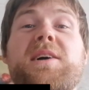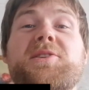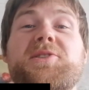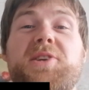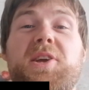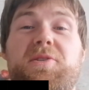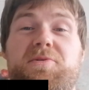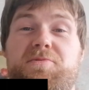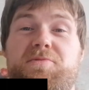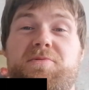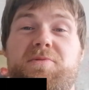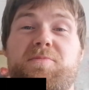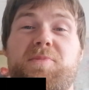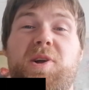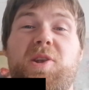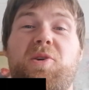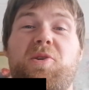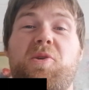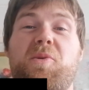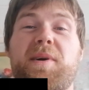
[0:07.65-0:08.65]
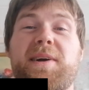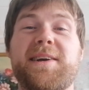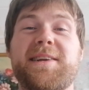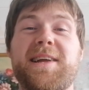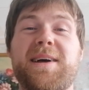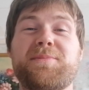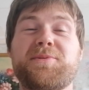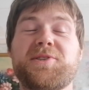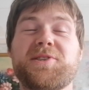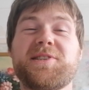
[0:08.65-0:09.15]
So, my long
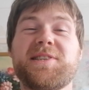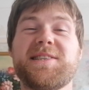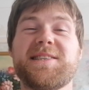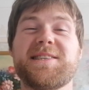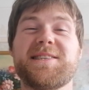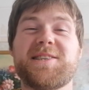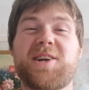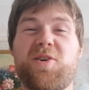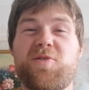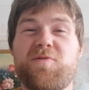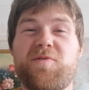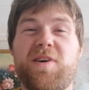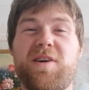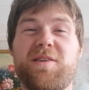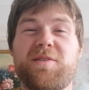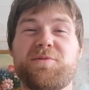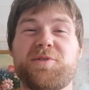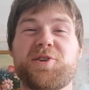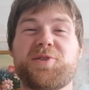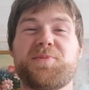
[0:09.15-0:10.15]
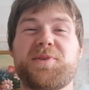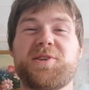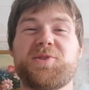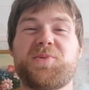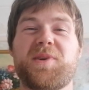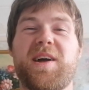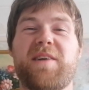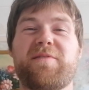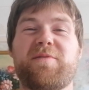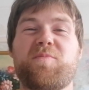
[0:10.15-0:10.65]
awaited absence is over, which
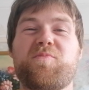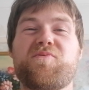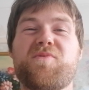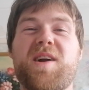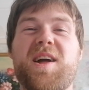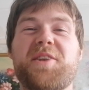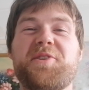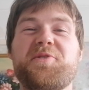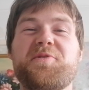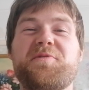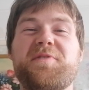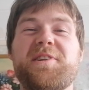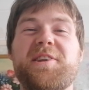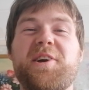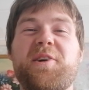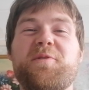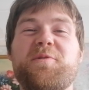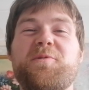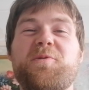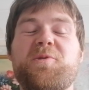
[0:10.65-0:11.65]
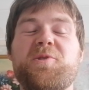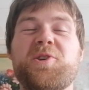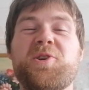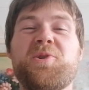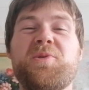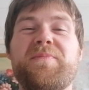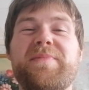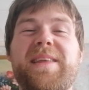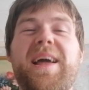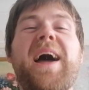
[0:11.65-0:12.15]
means we have a brand new video for
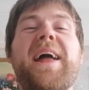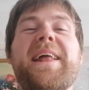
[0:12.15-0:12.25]
you.